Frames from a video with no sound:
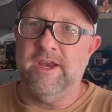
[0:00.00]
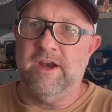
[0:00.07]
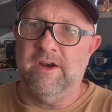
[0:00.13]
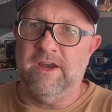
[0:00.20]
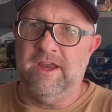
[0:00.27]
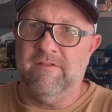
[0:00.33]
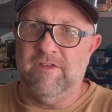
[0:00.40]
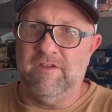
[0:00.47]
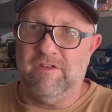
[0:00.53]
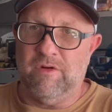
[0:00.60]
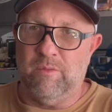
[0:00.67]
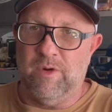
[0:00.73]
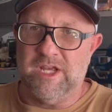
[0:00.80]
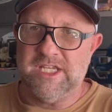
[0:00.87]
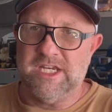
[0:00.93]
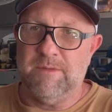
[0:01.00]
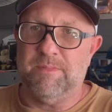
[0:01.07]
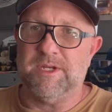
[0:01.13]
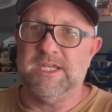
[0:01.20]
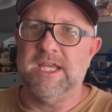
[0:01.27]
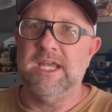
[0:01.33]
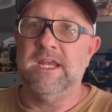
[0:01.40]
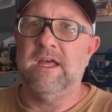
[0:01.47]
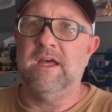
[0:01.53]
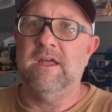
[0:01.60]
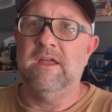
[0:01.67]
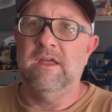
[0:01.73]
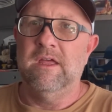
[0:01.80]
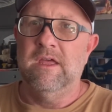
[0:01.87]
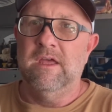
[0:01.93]
here and give this a rusty
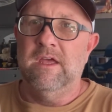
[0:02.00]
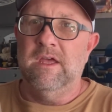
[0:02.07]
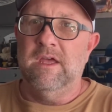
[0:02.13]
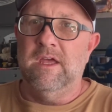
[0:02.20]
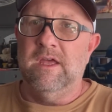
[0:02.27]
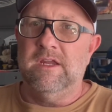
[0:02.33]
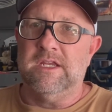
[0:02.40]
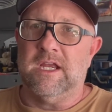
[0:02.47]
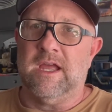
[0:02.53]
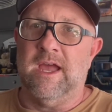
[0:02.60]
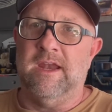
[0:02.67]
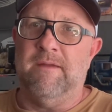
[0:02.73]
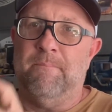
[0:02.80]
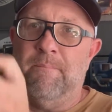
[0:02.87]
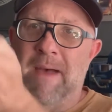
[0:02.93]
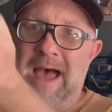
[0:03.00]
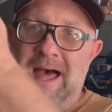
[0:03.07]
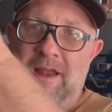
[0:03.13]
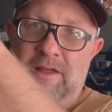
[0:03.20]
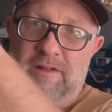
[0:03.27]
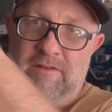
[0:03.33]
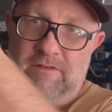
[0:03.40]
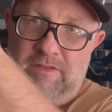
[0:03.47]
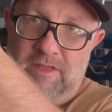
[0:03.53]
patina to kind of balance